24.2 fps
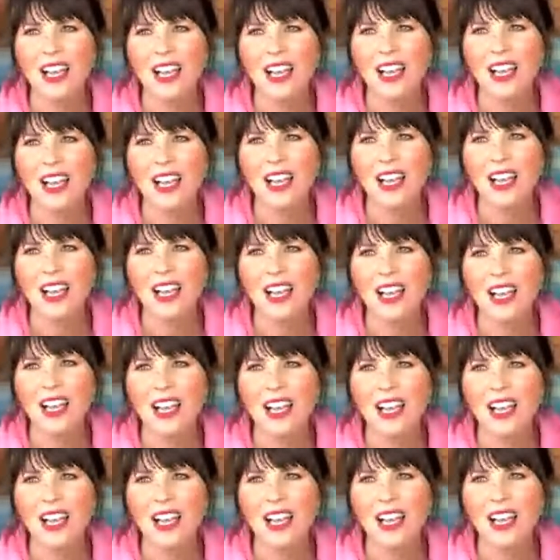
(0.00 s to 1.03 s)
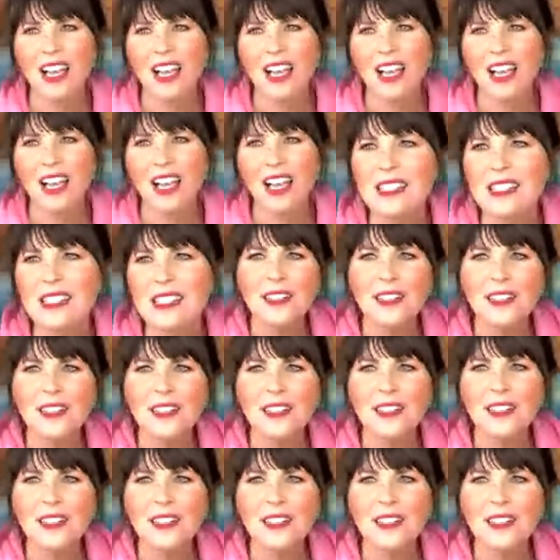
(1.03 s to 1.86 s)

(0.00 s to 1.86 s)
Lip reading: (silence)